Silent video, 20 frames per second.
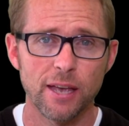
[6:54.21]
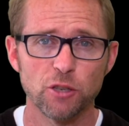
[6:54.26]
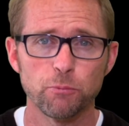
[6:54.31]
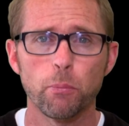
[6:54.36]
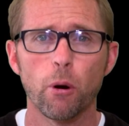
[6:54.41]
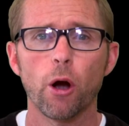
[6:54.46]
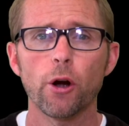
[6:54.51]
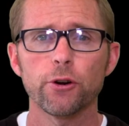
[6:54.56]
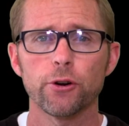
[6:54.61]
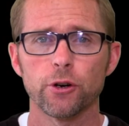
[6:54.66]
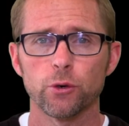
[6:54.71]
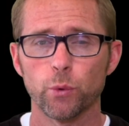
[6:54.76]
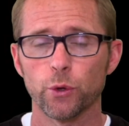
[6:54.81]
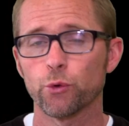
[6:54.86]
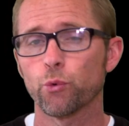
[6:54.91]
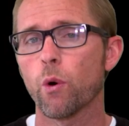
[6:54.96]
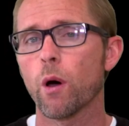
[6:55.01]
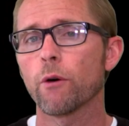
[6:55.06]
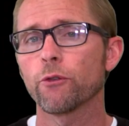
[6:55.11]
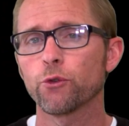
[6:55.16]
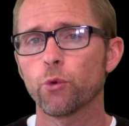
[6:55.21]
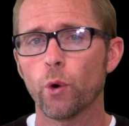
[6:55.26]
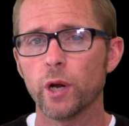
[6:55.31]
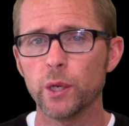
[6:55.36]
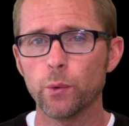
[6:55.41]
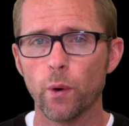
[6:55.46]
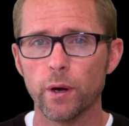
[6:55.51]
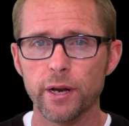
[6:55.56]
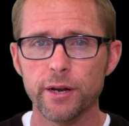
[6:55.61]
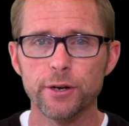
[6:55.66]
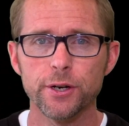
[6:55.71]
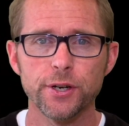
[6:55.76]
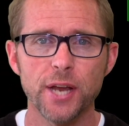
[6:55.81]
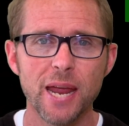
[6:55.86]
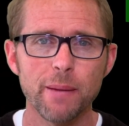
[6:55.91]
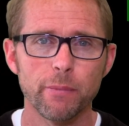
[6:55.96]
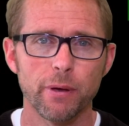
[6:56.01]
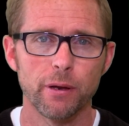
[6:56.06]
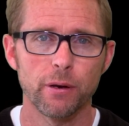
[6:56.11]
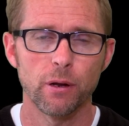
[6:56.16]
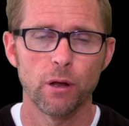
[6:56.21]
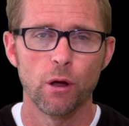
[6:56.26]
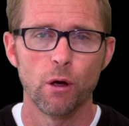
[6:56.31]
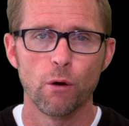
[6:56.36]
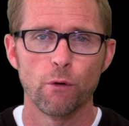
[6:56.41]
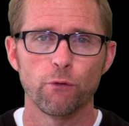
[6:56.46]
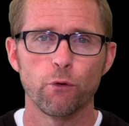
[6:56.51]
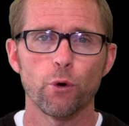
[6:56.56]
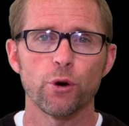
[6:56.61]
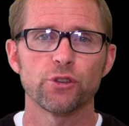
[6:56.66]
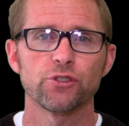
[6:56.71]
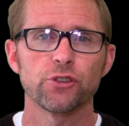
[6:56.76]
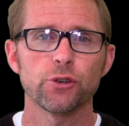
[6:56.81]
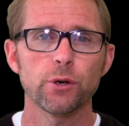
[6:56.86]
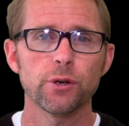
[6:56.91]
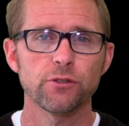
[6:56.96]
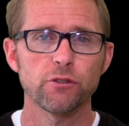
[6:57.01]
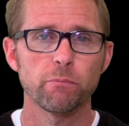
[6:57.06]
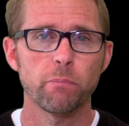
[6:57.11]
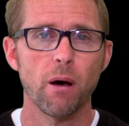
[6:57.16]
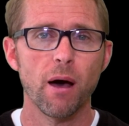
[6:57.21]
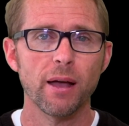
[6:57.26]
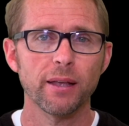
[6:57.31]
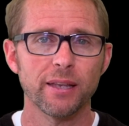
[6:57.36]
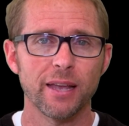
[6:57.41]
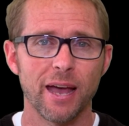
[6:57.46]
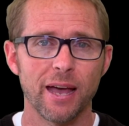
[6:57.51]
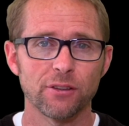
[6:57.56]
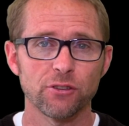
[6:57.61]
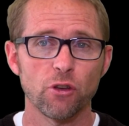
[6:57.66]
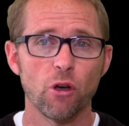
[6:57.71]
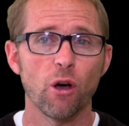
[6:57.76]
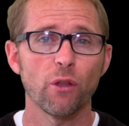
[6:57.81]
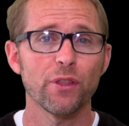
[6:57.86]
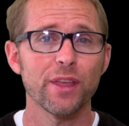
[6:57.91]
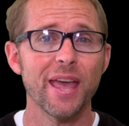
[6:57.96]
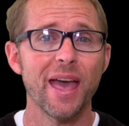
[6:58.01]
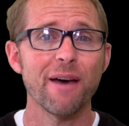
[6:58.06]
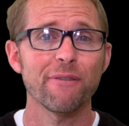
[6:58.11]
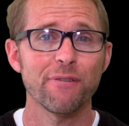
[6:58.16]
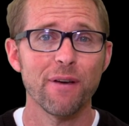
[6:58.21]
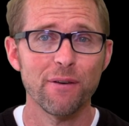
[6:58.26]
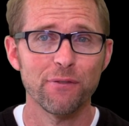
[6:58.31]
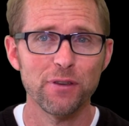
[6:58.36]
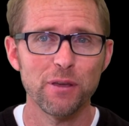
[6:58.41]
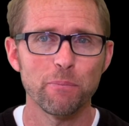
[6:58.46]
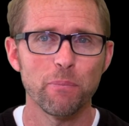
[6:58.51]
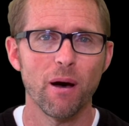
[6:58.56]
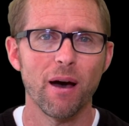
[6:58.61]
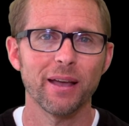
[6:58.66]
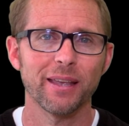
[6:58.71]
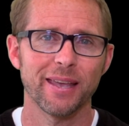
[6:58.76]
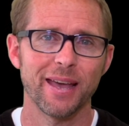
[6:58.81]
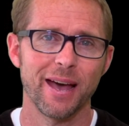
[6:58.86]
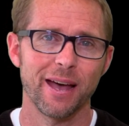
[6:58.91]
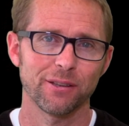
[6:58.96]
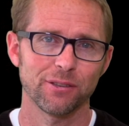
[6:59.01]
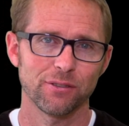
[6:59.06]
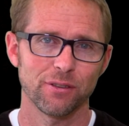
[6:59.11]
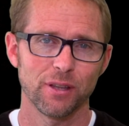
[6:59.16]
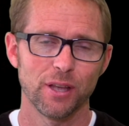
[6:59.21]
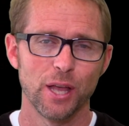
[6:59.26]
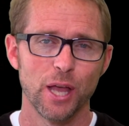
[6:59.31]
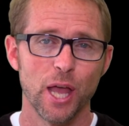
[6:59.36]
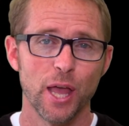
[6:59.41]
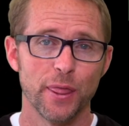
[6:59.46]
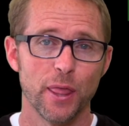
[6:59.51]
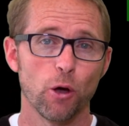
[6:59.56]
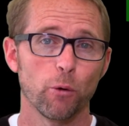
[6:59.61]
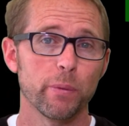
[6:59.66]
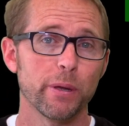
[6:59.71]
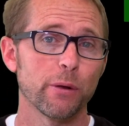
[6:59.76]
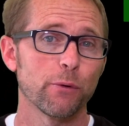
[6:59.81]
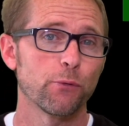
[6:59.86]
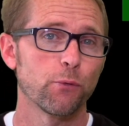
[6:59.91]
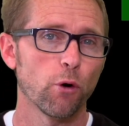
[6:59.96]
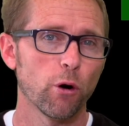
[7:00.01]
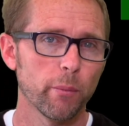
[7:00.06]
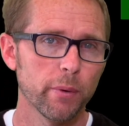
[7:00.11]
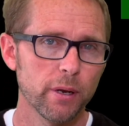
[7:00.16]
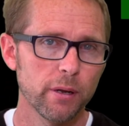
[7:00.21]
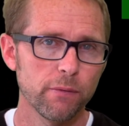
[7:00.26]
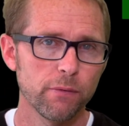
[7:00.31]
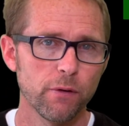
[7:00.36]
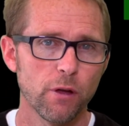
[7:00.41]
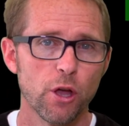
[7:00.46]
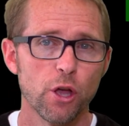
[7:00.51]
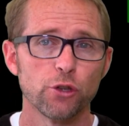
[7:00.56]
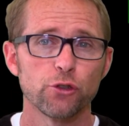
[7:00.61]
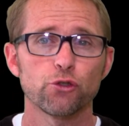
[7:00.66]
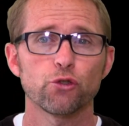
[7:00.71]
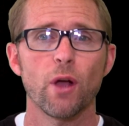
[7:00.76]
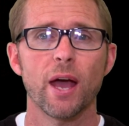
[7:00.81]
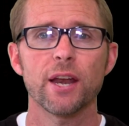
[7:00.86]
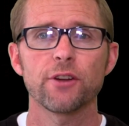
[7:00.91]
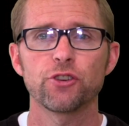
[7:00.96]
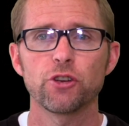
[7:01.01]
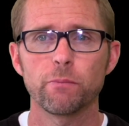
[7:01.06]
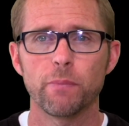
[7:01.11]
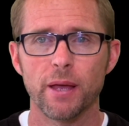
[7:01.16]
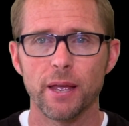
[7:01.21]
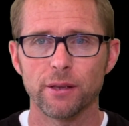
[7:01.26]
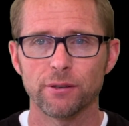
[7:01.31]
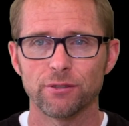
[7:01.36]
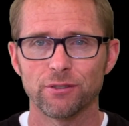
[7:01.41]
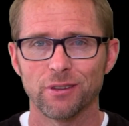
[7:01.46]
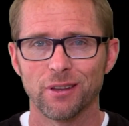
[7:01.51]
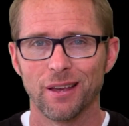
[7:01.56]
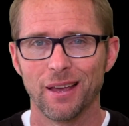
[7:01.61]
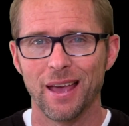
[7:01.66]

has partnered with 1221 Entertainment for a series of podcasts called the FFE Podcast. They will be informative, strategy-based,